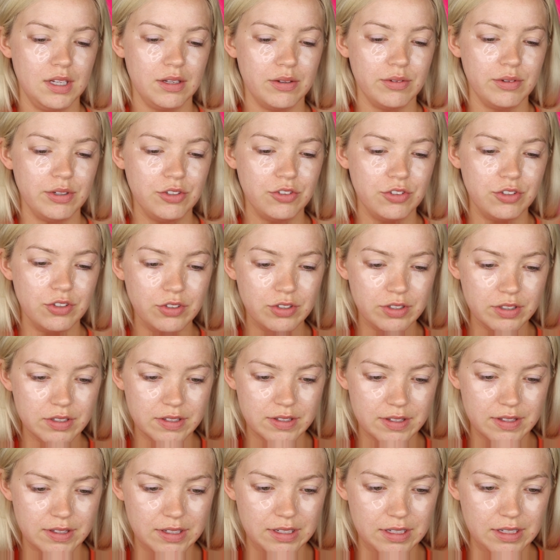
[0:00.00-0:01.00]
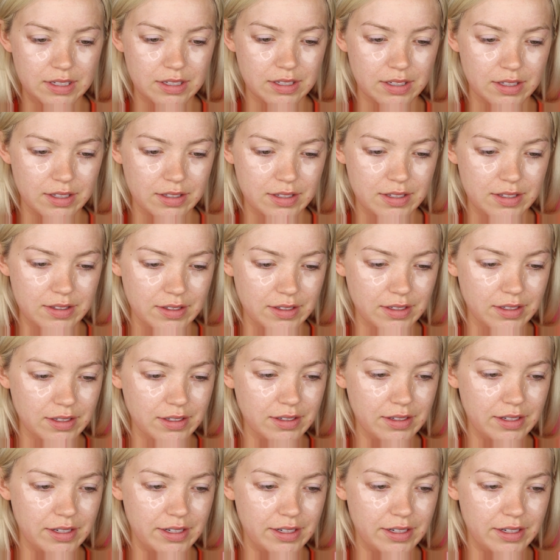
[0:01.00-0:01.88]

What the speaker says: I wish you could see all these little